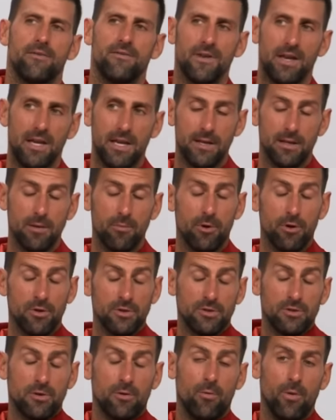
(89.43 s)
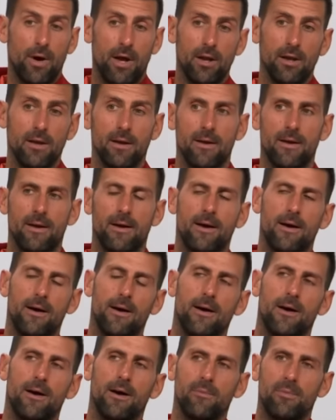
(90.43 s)
feeling the ball so well.
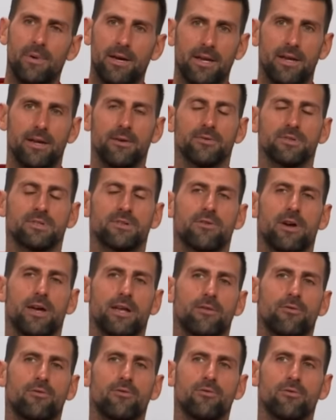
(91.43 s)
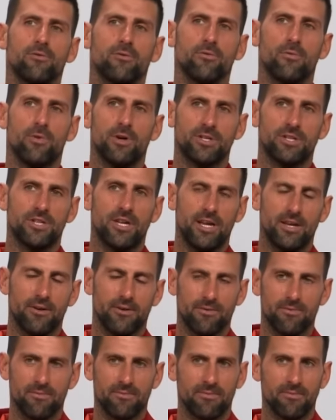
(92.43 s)
But it was great to watch. I
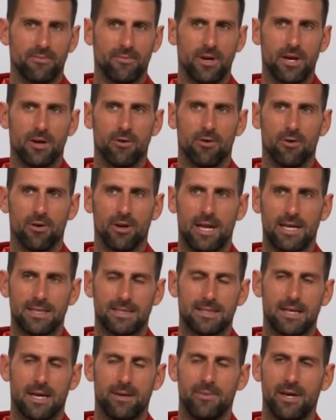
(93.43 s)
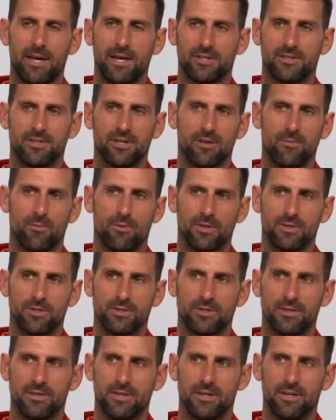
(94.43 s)
don't recall last time I actually
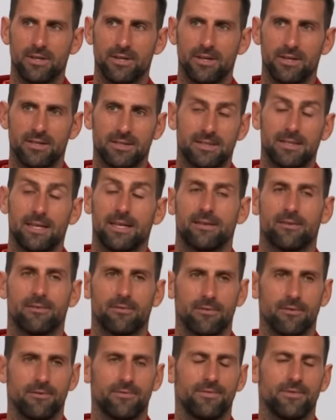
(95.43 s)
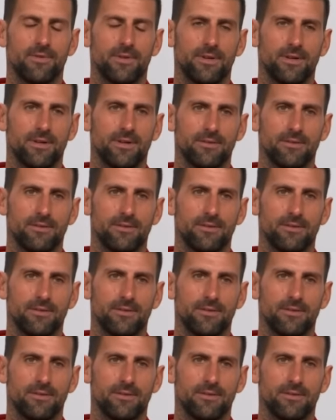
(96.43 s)
watched a set of